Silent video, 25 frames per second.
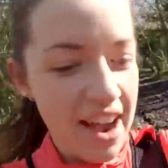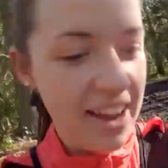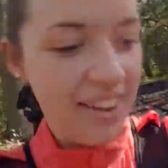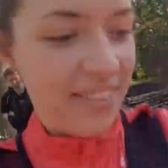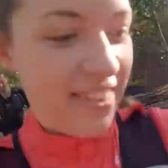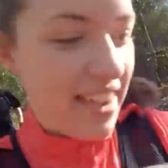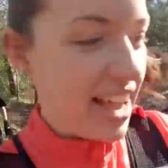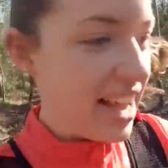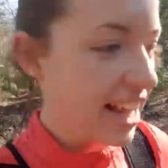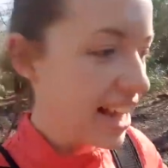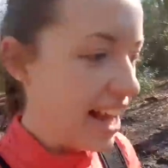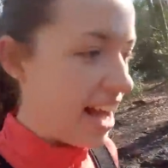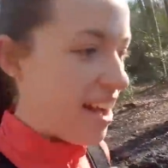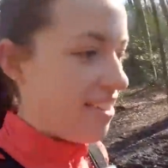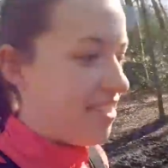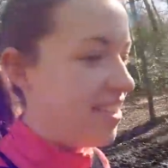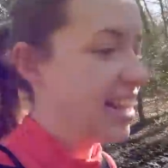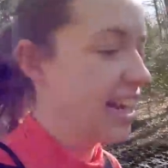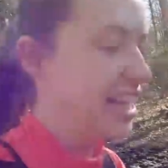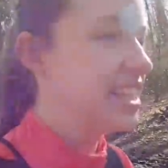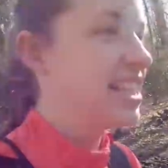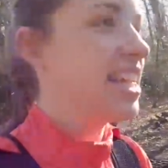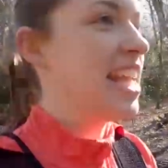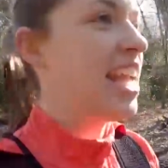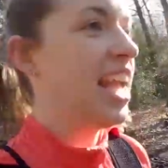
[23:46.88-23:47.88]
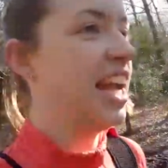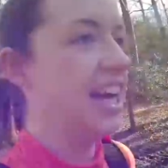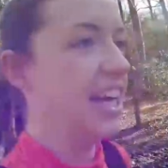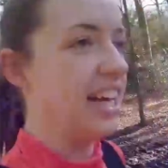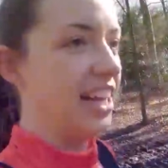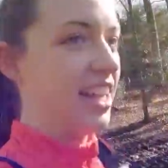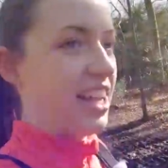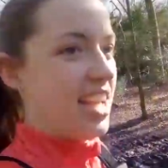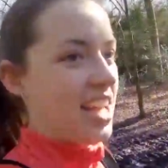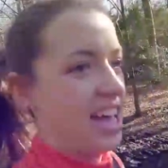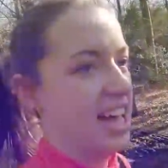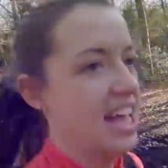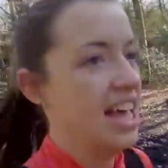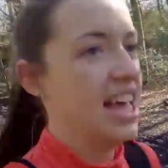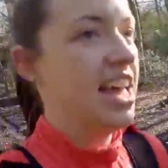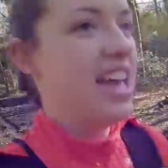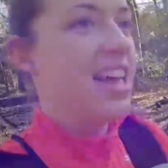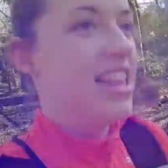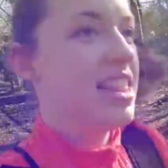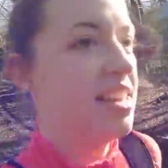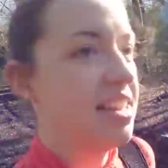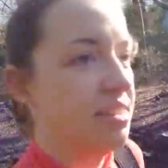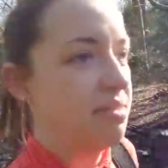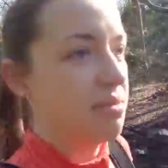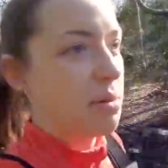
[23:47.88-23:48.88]
Right, we are coming to
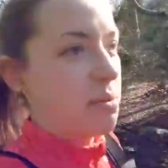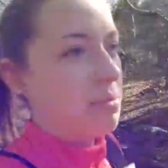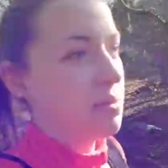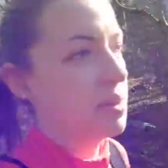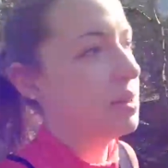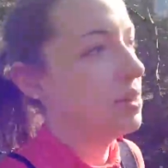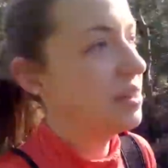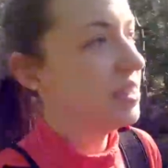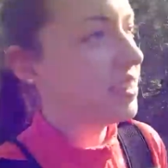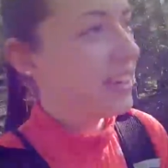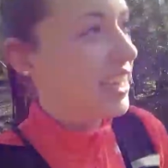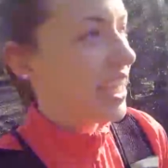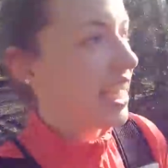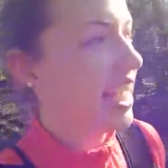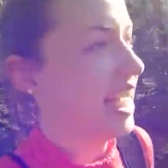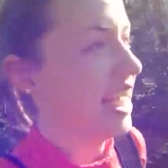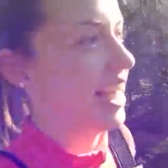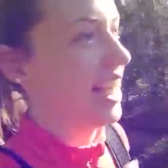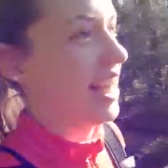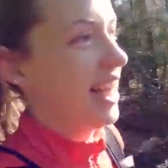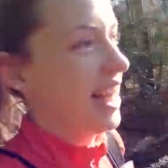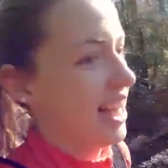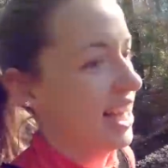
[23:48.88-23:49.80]
the memorial.